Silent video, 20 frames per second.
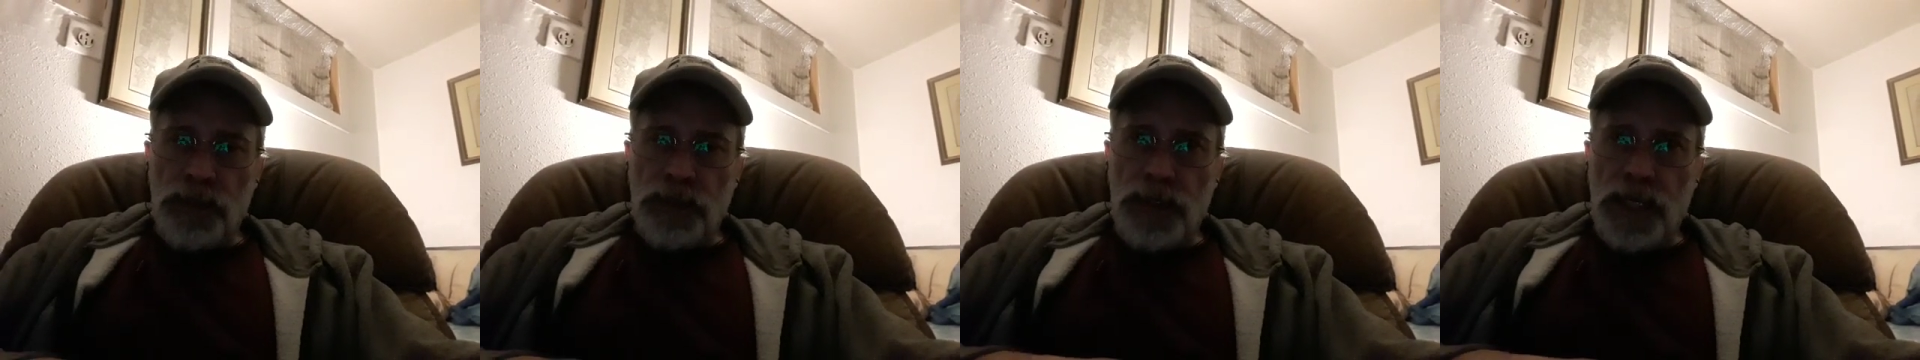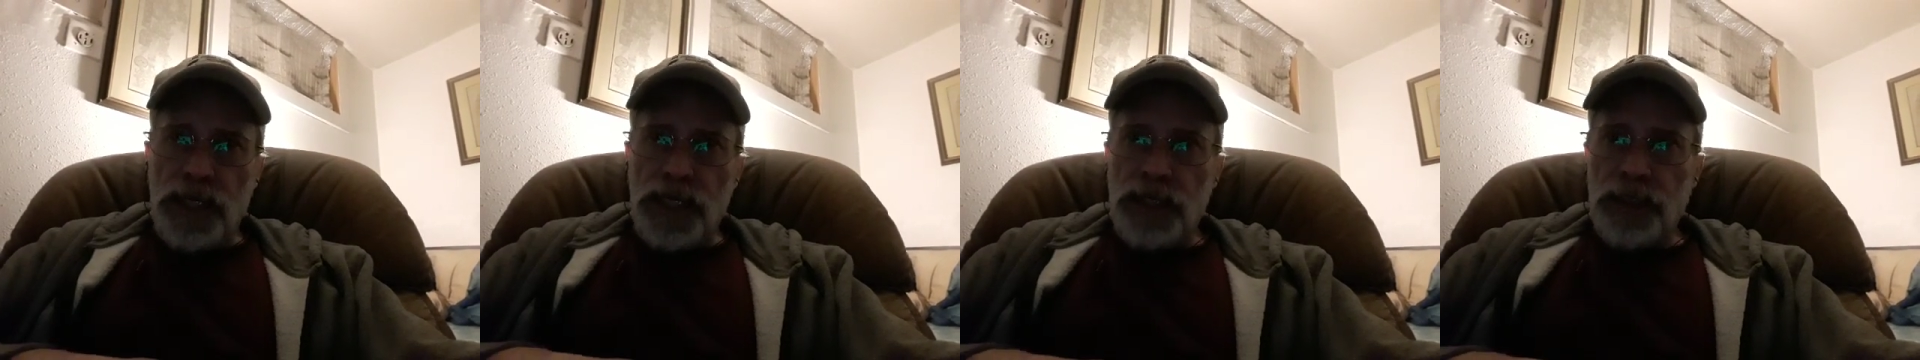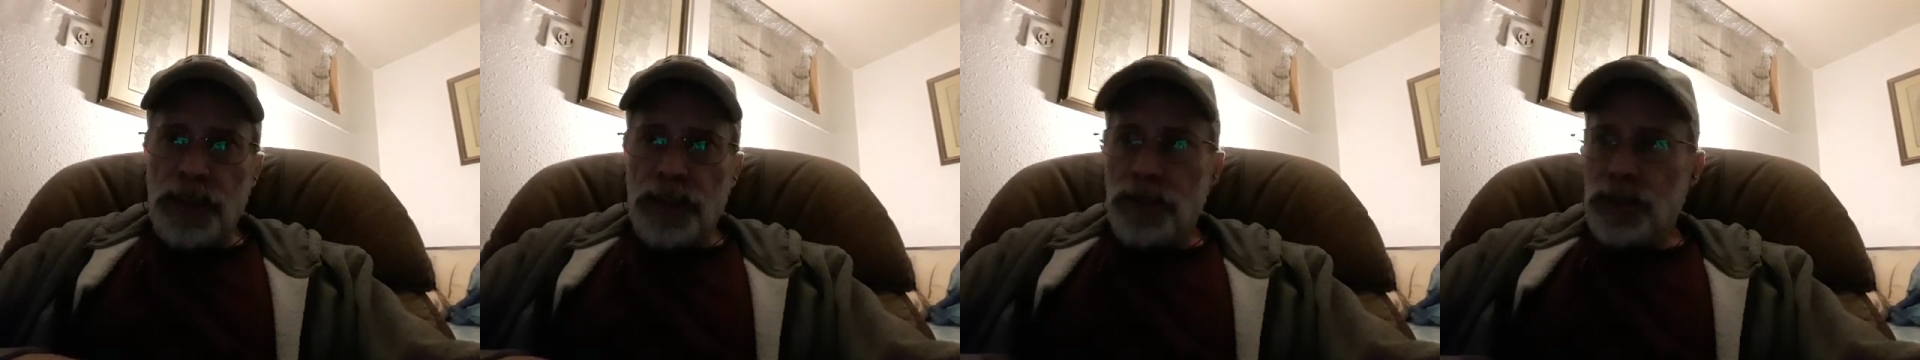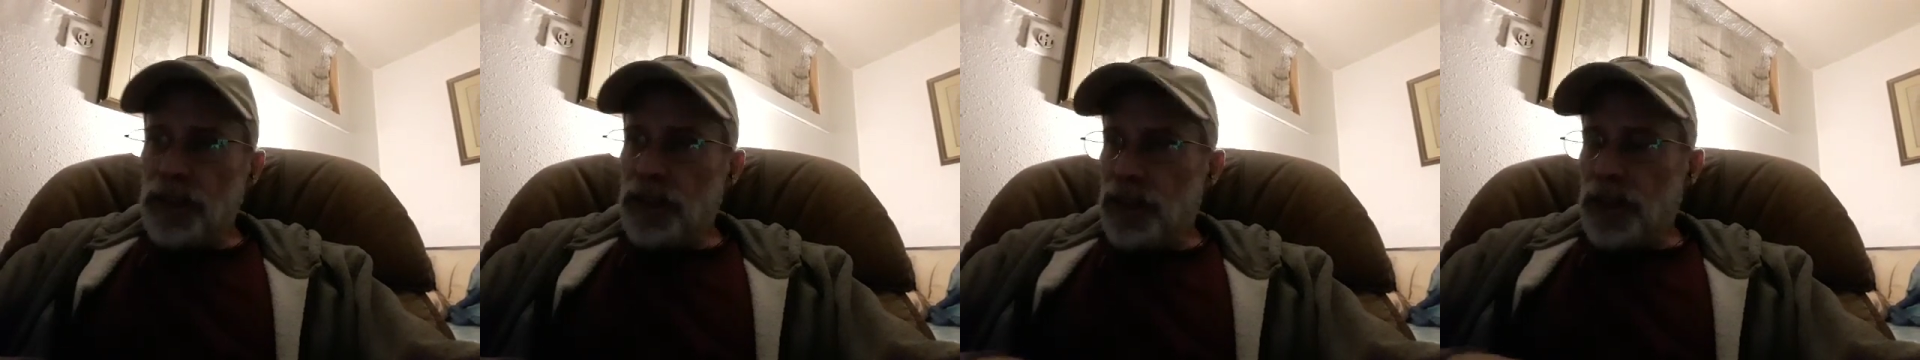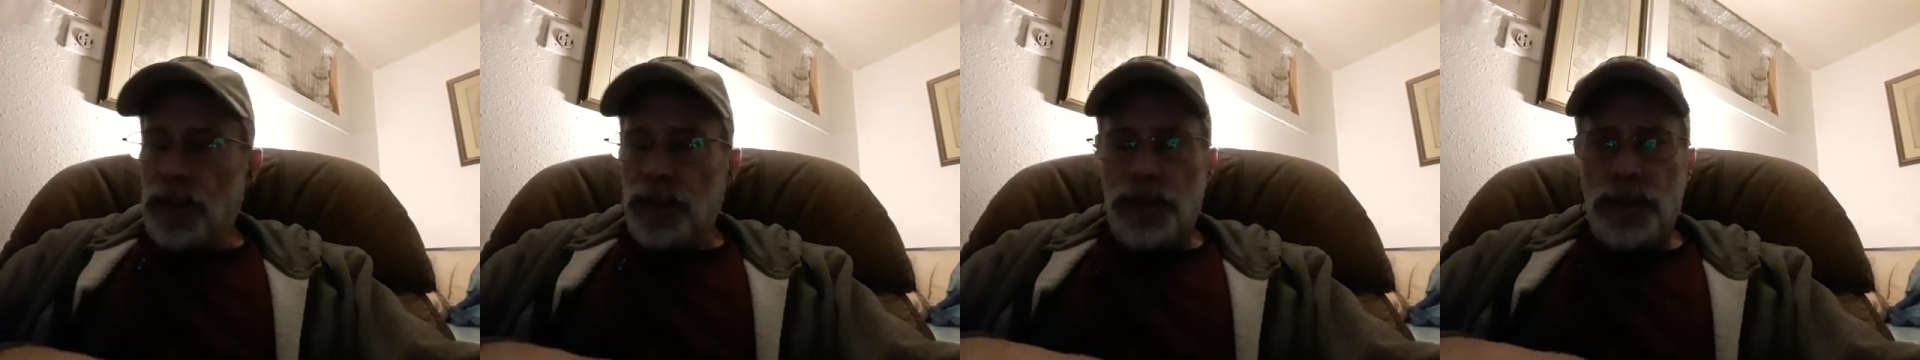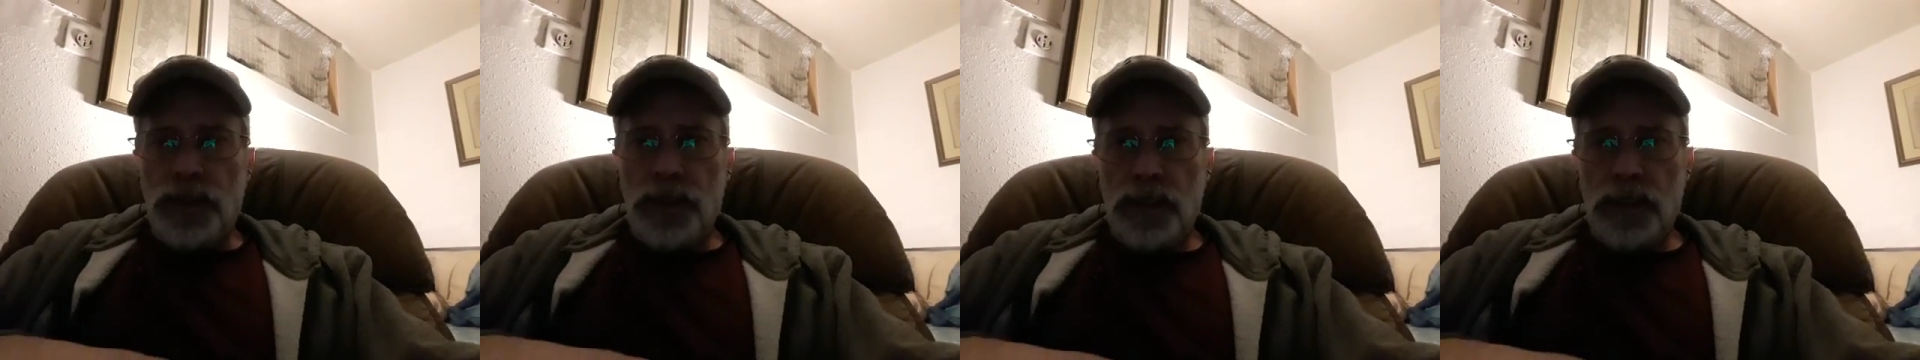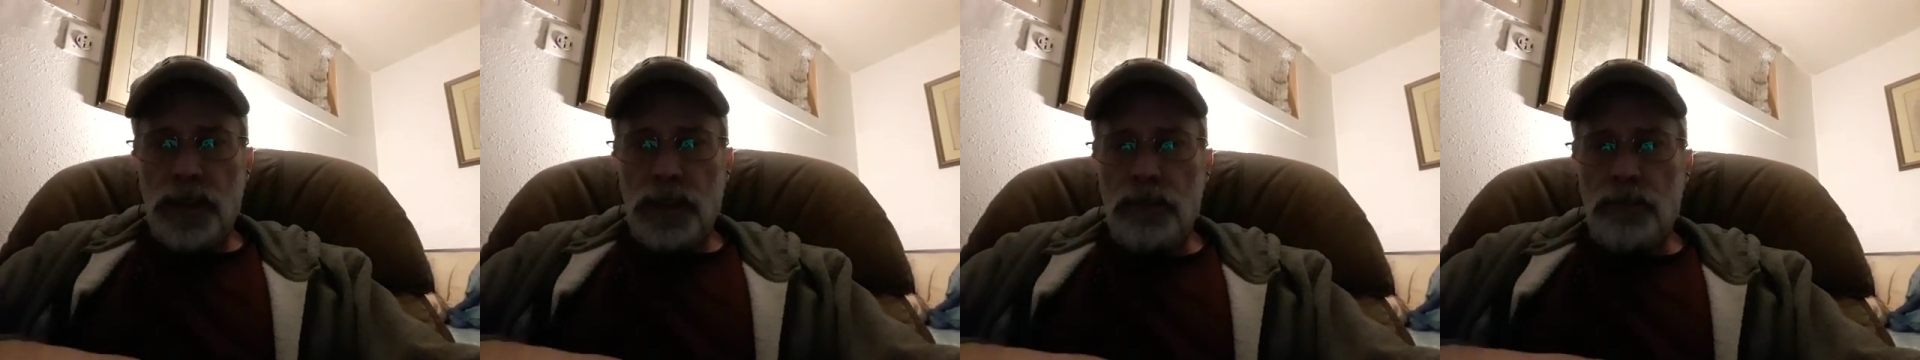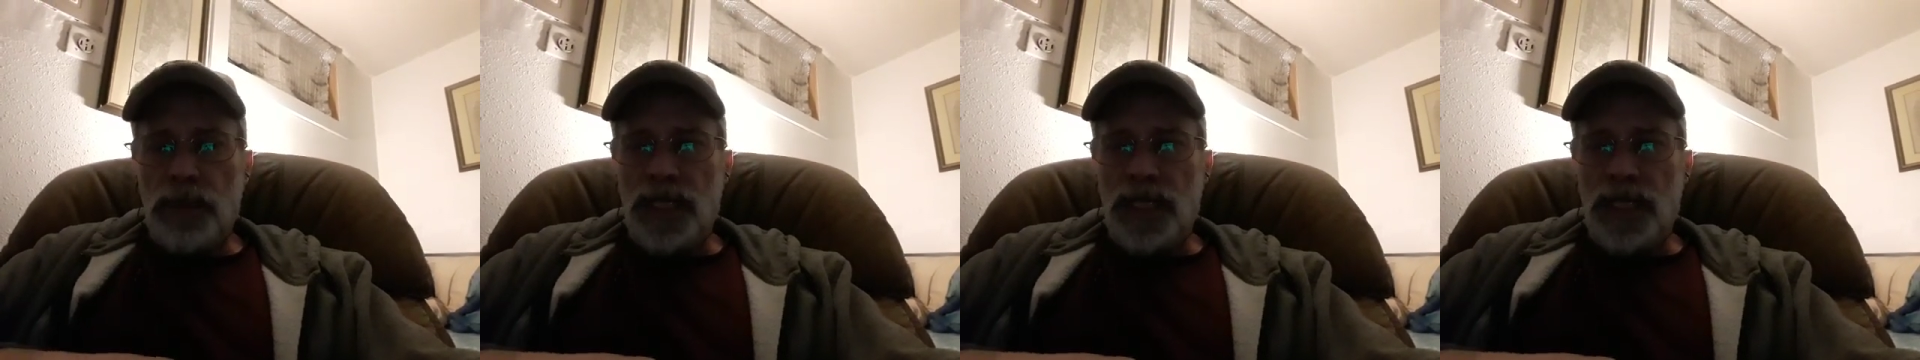get into a term,